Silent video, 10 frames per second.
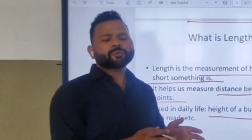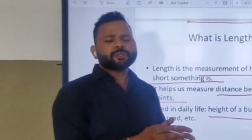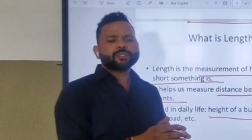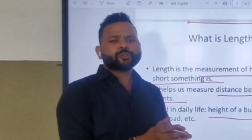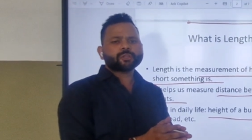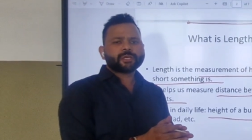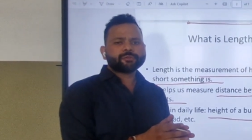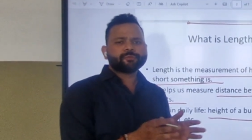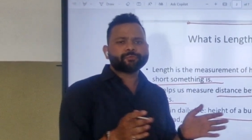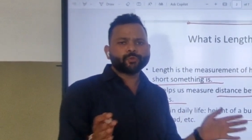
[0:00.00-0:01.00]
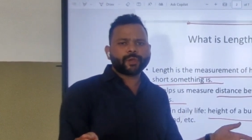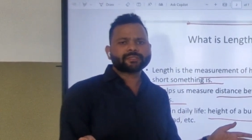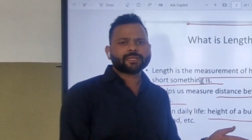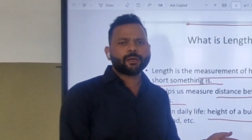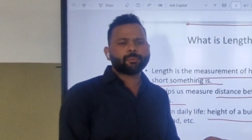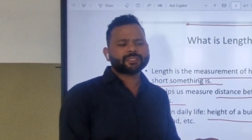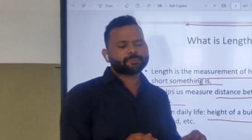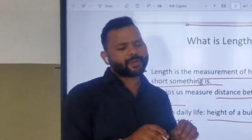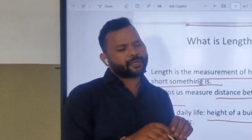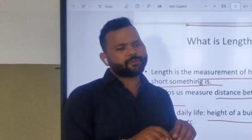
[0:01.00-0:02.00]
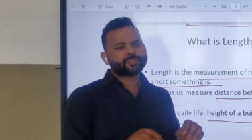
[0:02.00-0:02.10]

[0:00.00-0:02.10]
So these are the few examples by